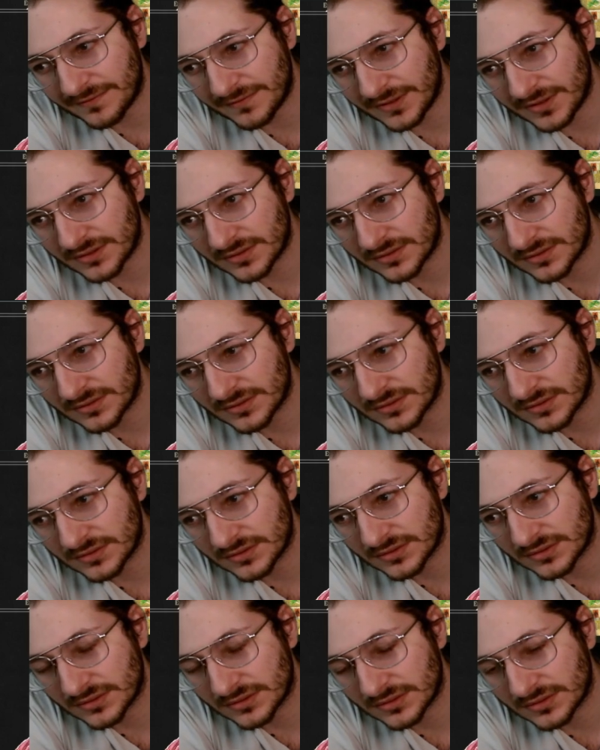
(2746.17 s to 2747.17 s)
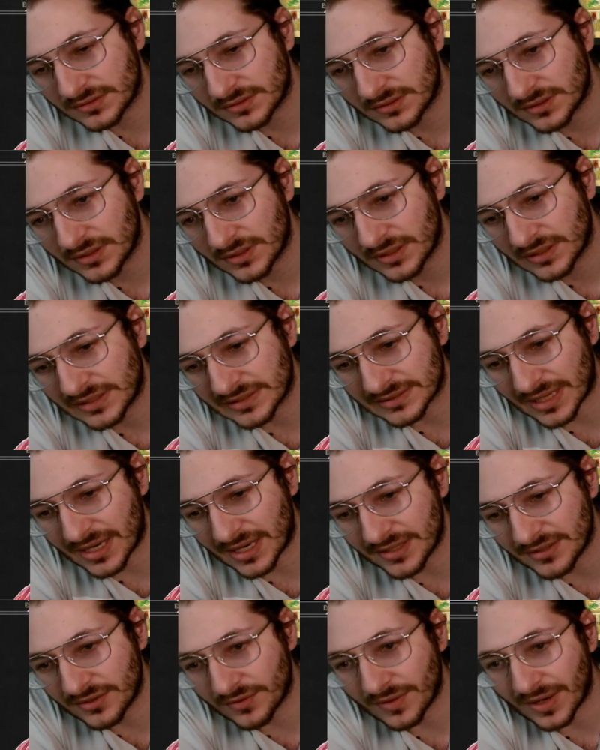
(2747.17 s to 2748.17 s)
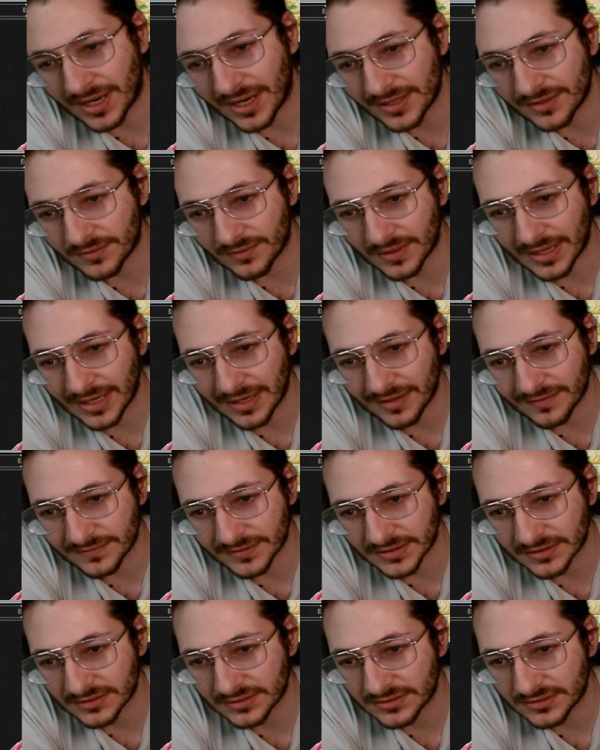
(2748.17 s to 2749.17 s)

it. Because I know I don't have it.